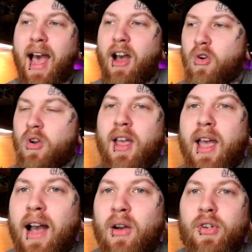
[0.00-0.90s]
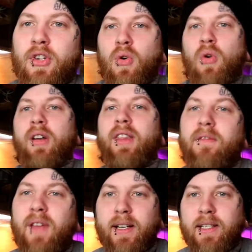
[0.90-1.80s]
how you're
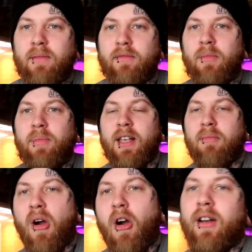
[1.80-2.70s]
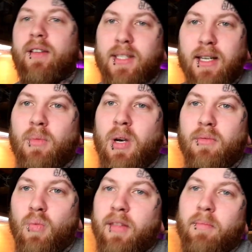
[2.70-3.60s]
the victim for being a part of
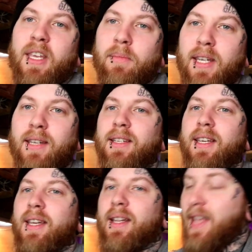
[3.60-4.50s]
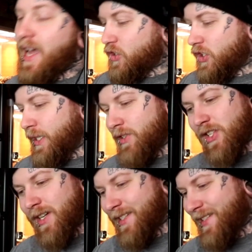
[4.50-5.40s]
someone with BPD. And that shit
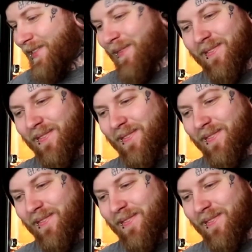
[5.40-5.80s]
just,